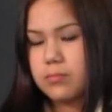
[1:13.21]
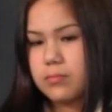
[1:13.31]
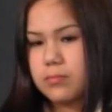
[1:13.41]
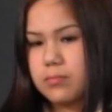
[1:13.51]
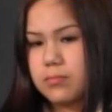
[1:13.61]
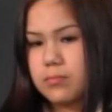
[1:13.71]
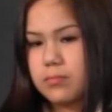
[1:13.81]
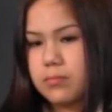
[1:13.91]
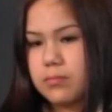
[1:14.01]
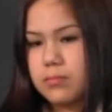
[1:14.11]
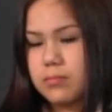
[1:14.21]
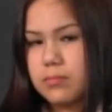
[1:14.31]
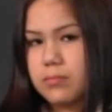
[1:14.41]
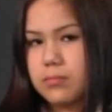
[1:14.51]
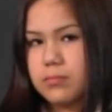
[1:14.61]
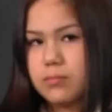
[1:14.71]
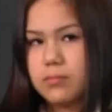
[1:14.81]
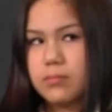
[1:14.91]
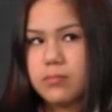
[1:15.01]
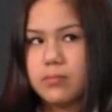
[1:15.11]

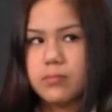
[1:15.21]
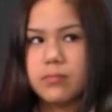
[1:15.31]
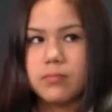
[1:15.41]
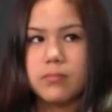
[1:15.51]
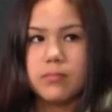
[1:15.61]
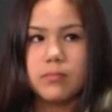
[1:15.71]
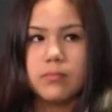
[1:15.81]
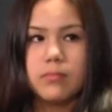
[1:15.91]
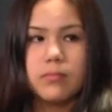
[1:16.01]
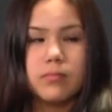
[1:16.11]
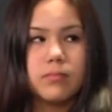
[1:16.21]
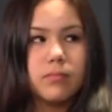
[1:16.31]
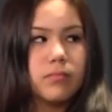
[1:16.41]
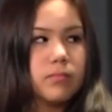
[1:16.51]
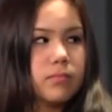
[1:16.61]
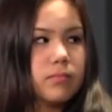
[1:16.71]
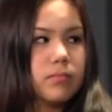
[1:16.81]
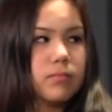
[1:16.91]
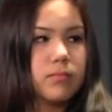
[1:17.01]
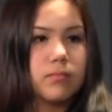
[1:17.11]

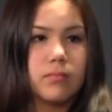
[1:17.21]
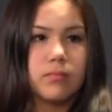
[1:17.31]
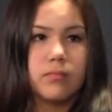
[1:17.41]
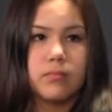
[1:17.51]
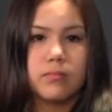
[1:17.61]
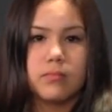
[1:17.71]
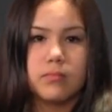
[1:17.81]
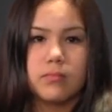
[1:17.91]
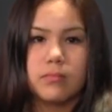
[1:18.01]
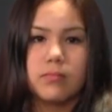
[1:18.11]
[no speech]